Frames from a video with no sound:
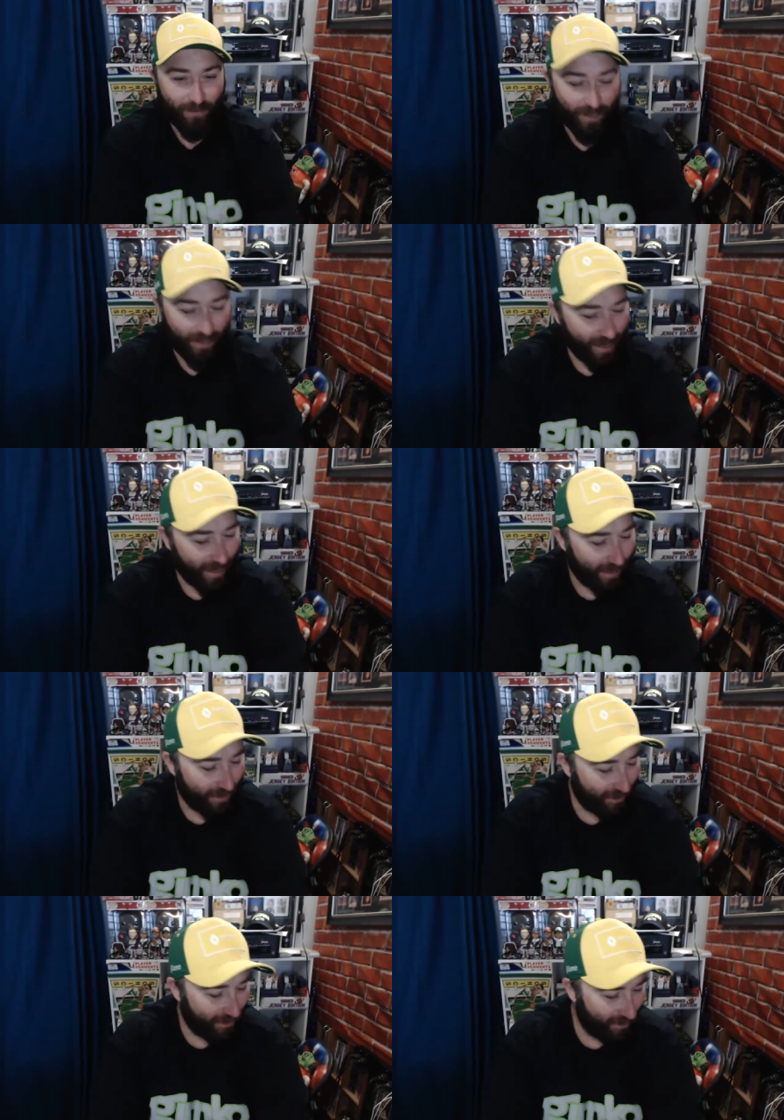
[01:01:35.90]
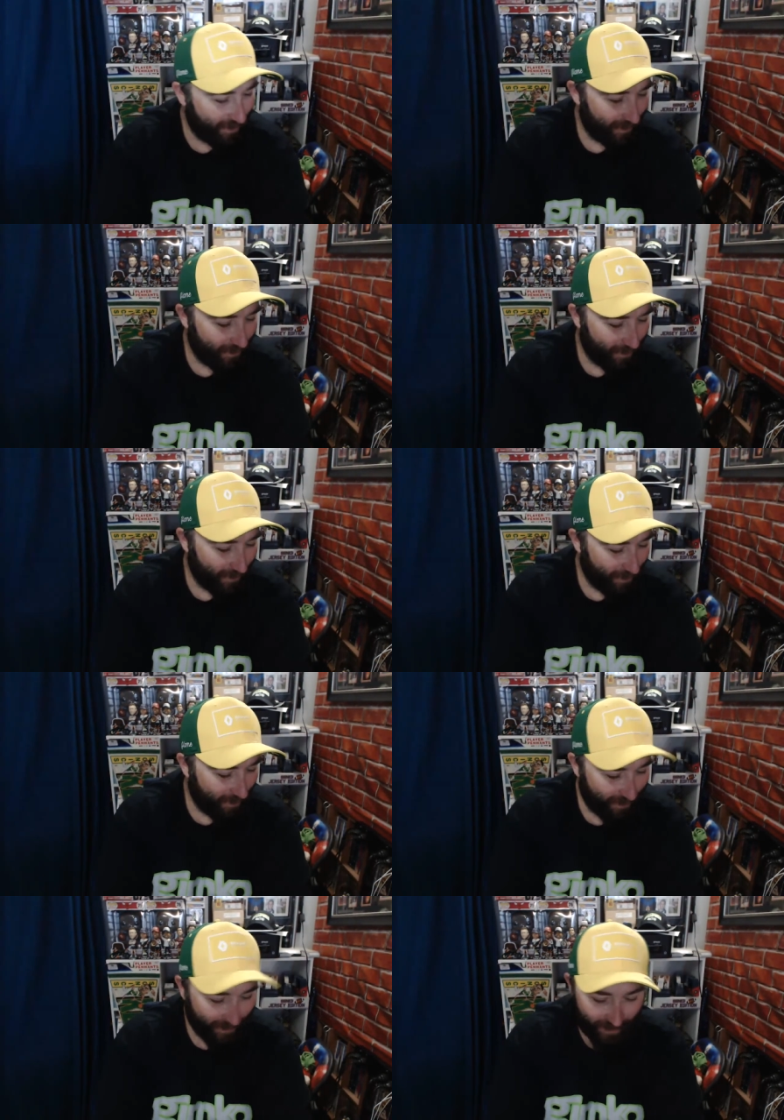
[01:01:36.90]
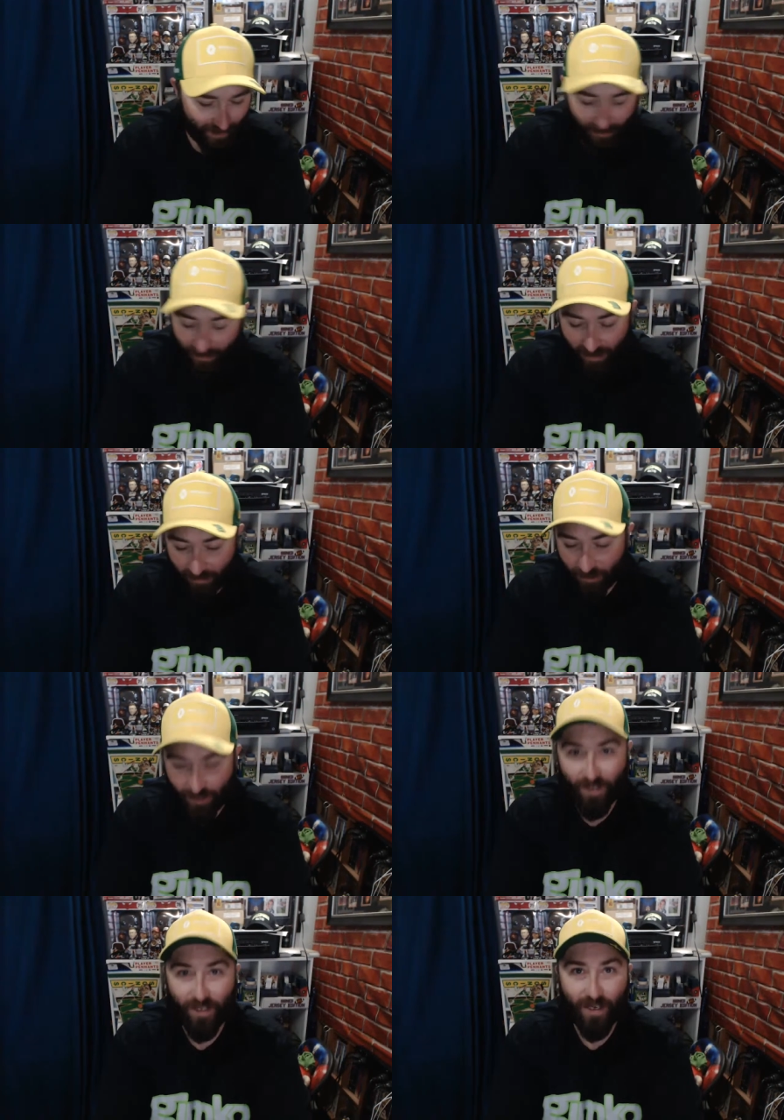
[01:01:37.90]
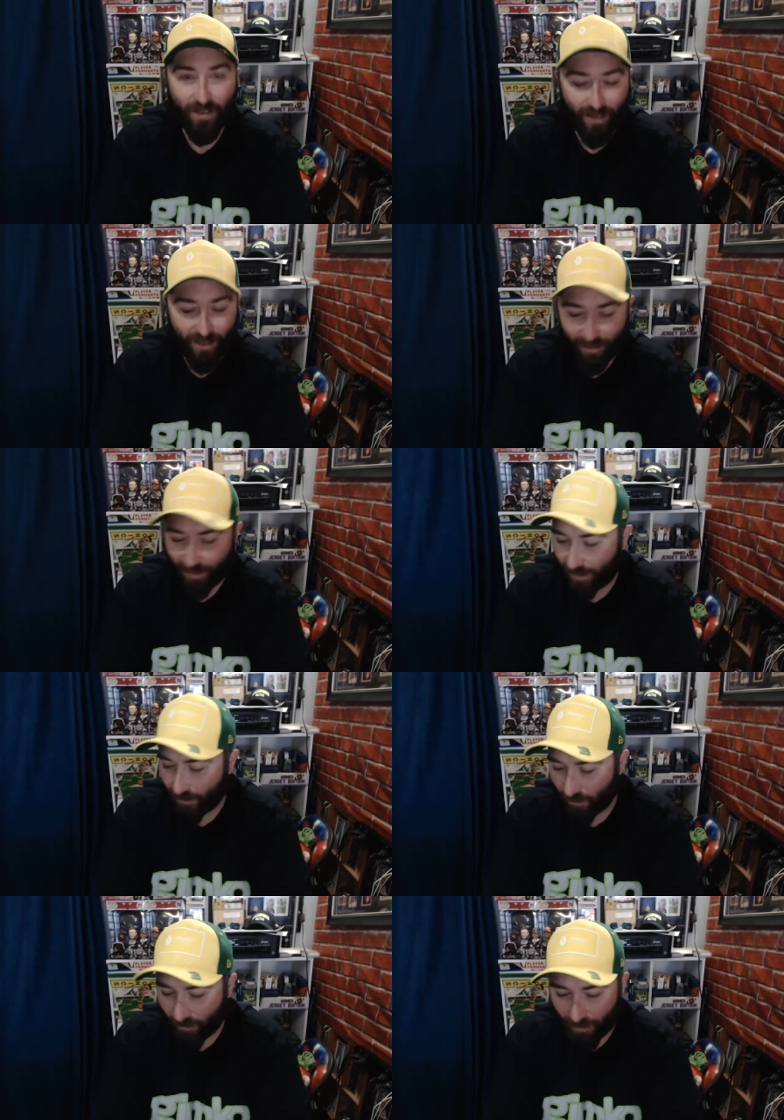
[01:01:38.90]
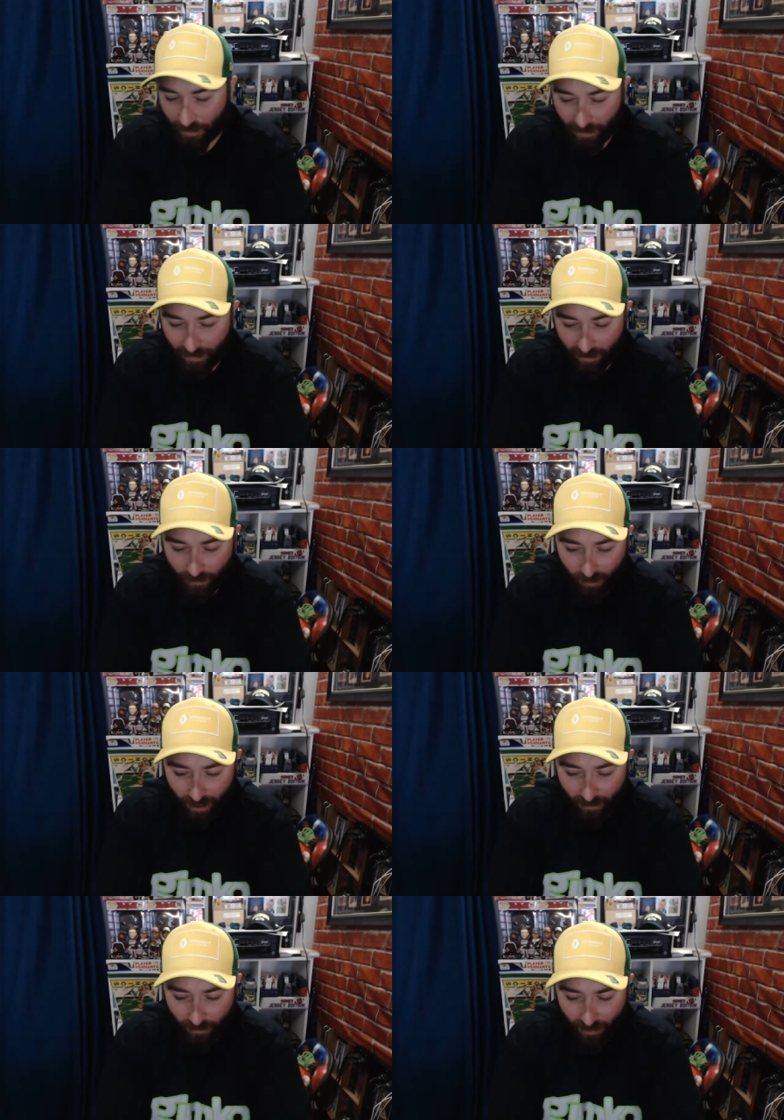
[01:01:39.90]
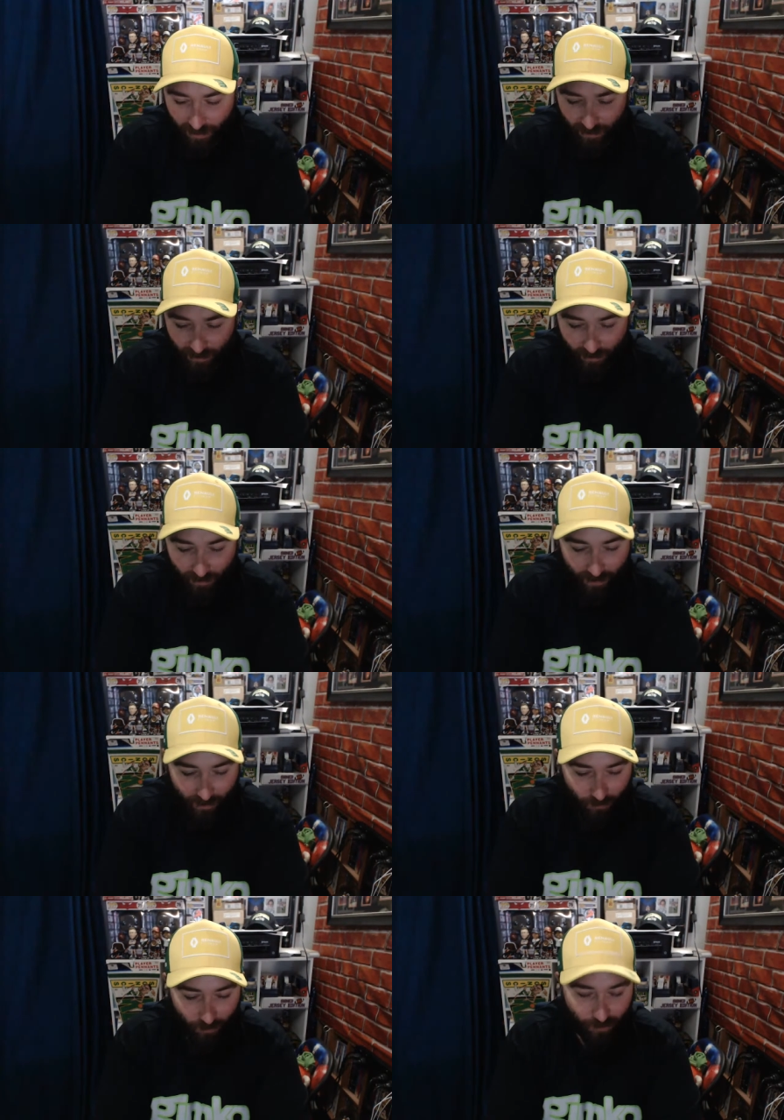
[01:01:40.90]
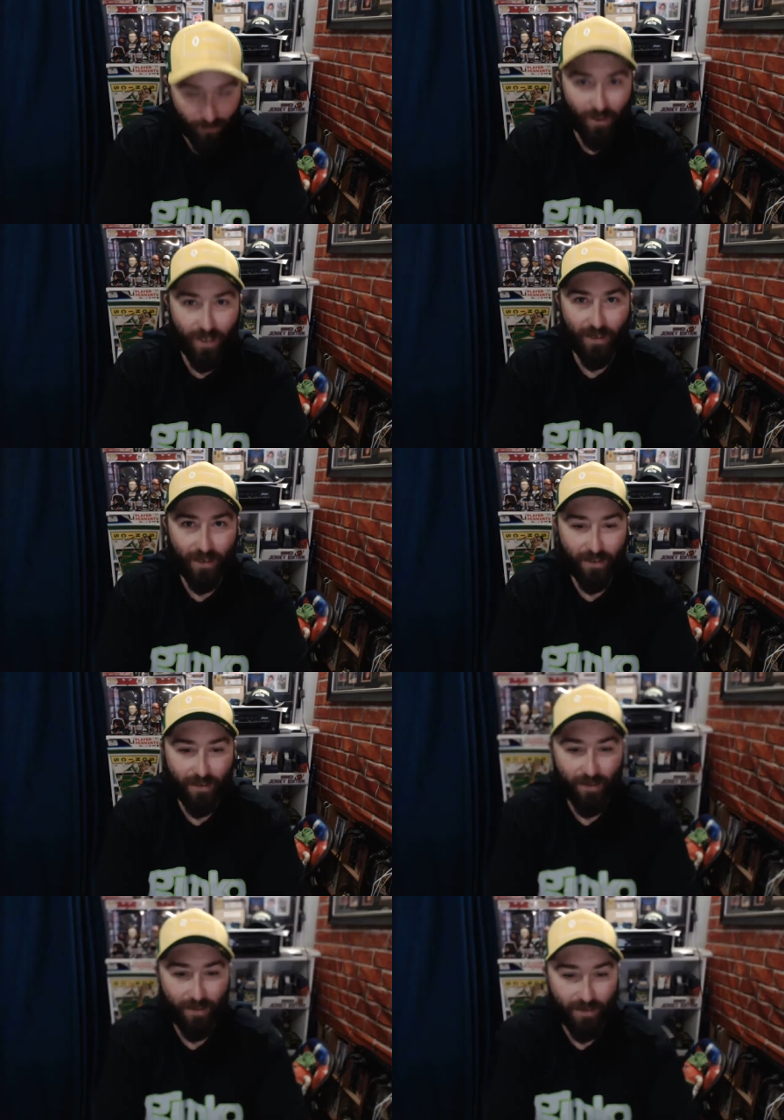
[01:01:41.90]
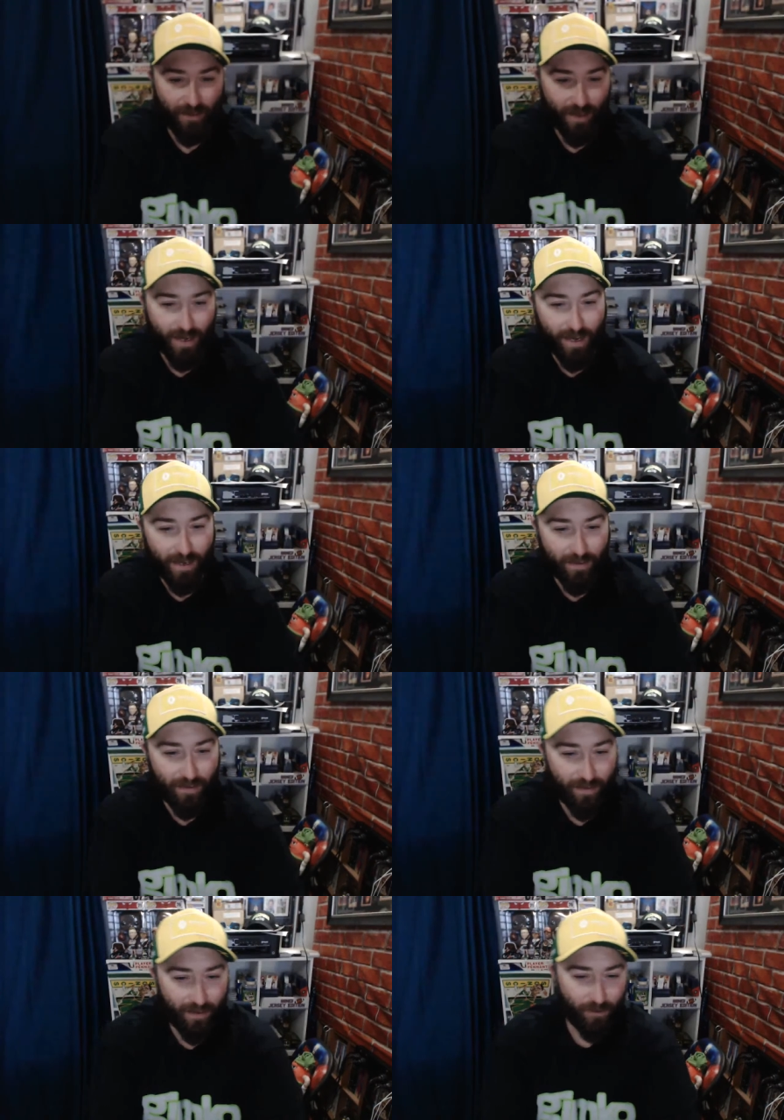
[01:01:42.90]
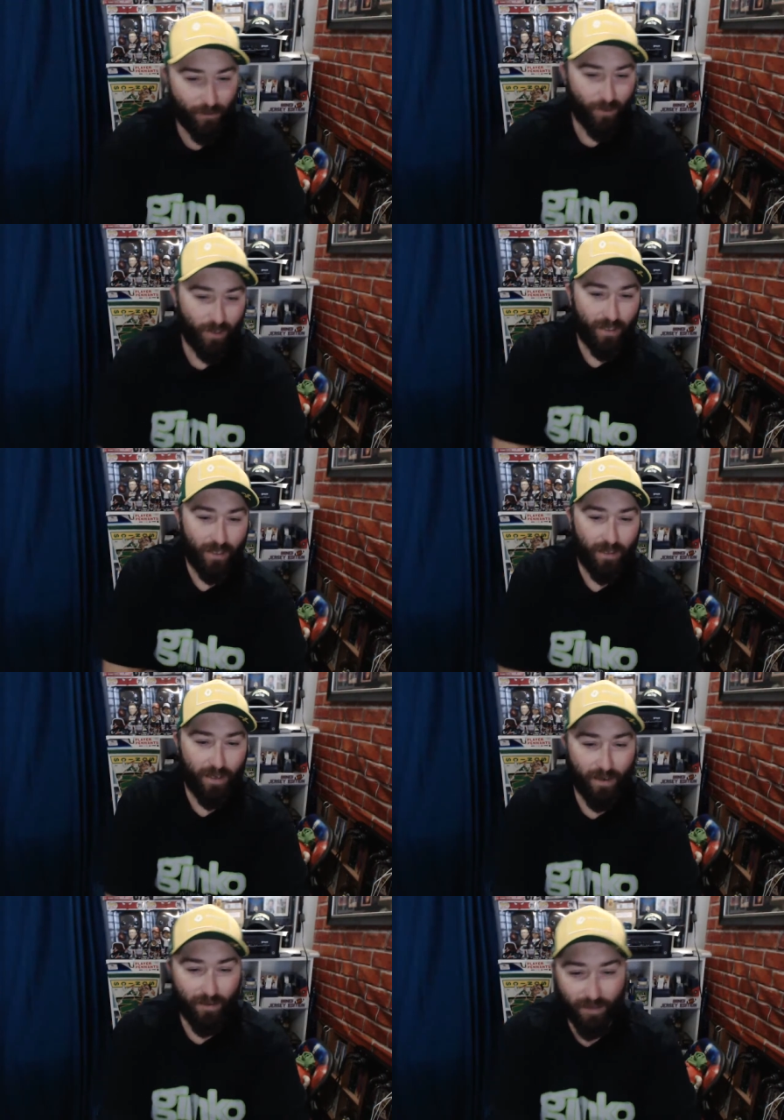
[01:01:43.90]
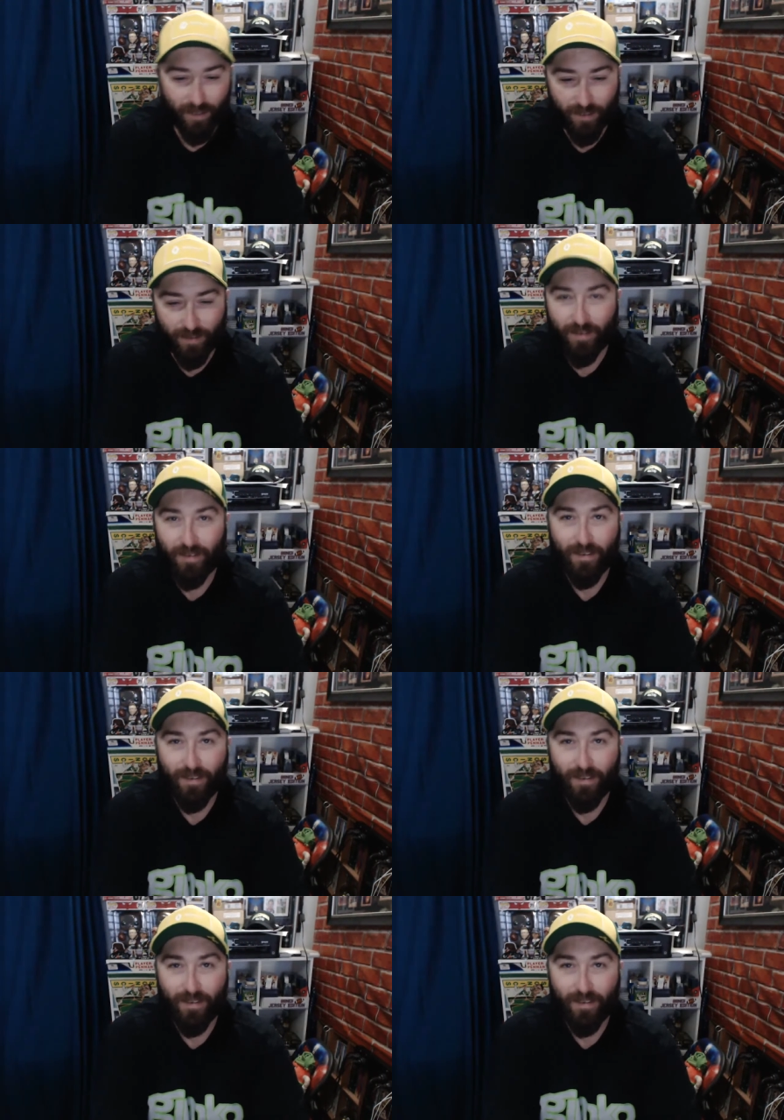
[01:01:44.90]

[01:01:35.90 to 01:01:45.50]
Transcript: But, uh, oh, I'm just stunned at how good this break was all the awesome cards. Glad there was plenty to go around.